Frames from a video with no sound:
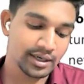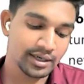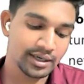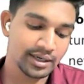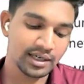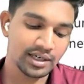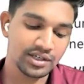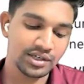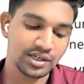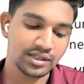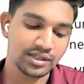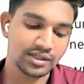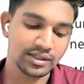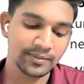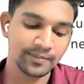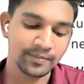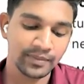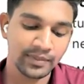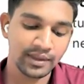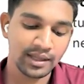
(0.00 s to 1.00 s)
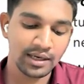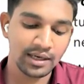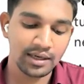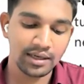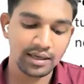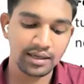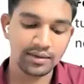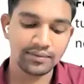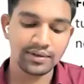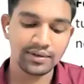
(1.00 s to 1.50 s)
Negligence.
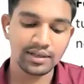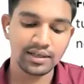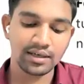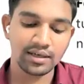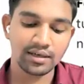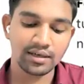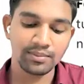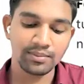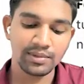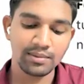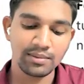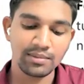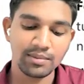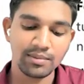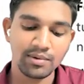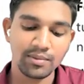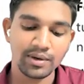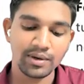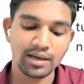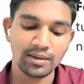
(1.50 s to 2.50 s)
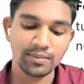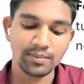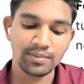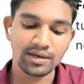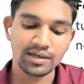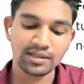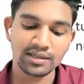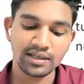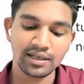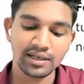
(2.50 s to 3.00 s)
If with a minimum of
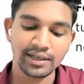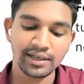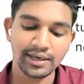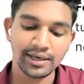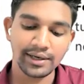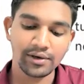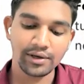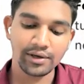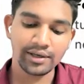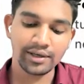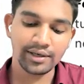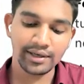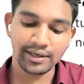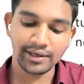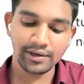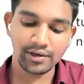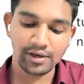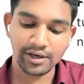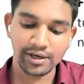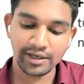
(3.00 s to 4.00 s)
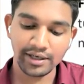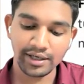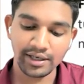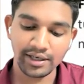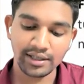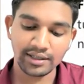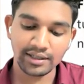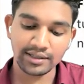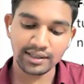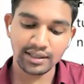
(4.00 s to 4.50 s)
effort, the
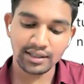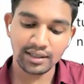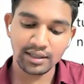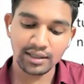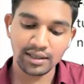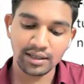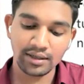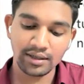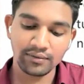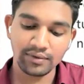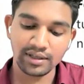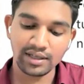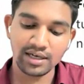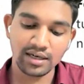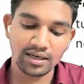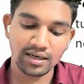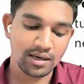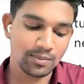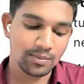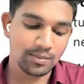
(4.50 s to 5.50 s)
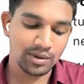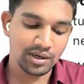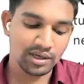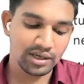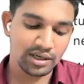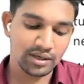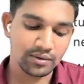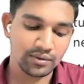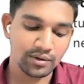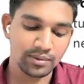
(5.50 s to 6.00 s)
irregularities within a
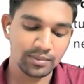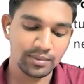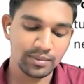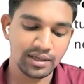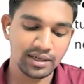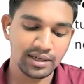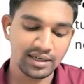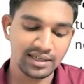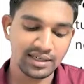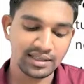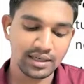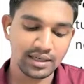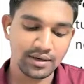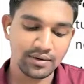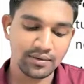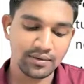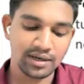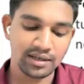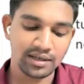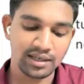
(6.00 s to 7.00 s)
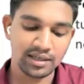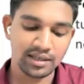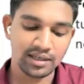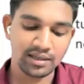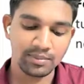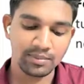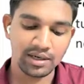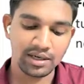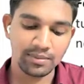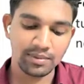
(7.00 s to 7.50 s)
company could be discovered, then the
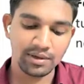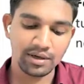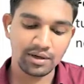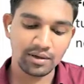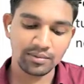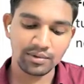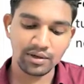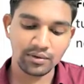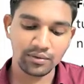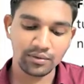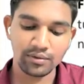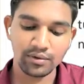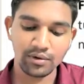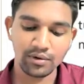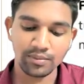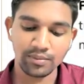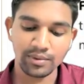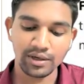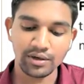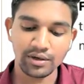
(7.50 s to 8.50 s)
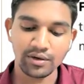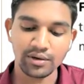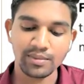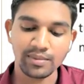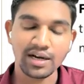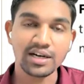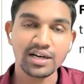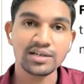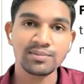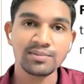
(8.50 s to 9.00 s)
benefit of the rule of indoor
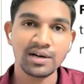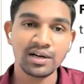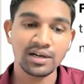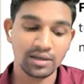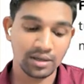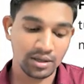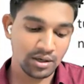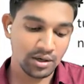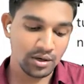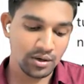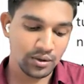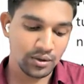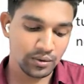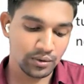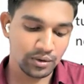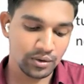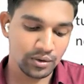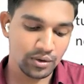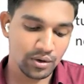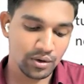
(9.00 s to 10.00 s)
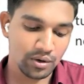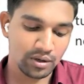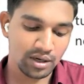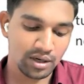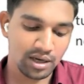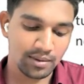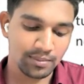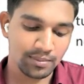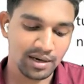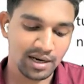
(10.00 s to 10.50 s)
management would not
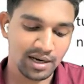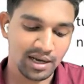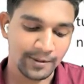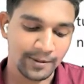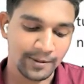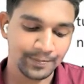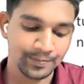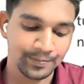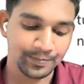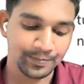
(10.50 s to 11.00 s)
apply.